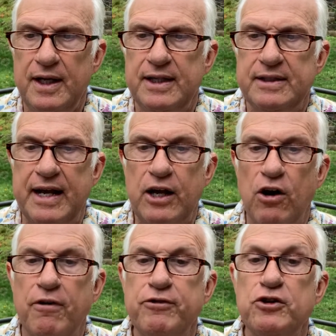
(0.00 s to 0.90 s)
Take
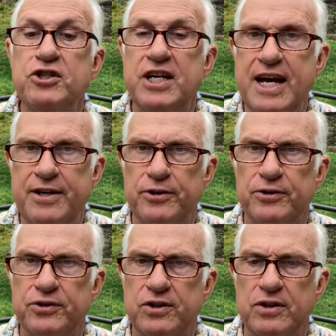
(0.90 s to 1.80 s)
off your
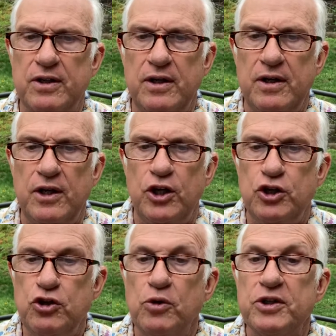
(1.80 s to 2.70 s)
sandals.
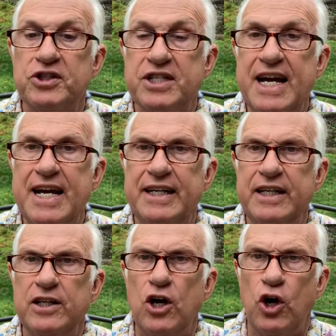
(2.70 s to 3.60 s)
You are
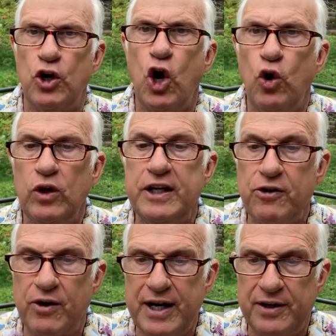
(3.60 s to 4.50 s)
standing on holy
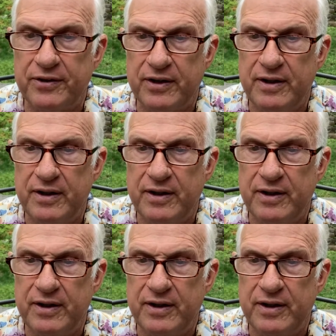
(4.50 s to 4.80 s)
ground.